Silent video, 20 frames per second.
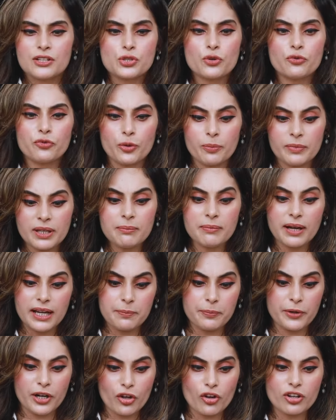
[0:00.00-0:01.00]
So for me,
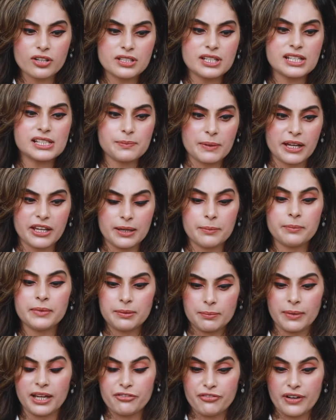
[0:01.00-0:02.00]
my priority is my
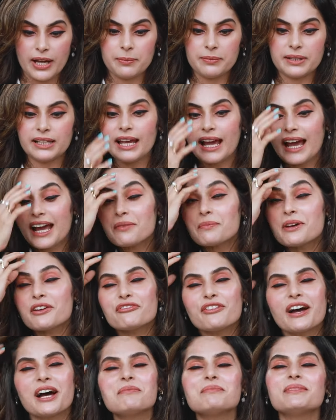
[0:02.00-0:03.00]
family, and
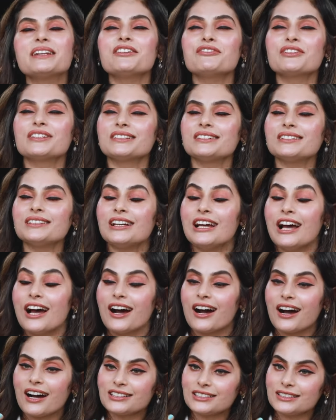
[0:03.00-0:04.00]
my family vandu
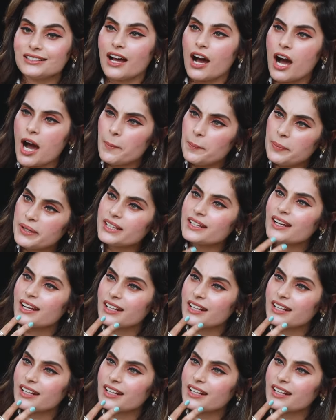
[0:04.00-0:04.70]
adu na apdi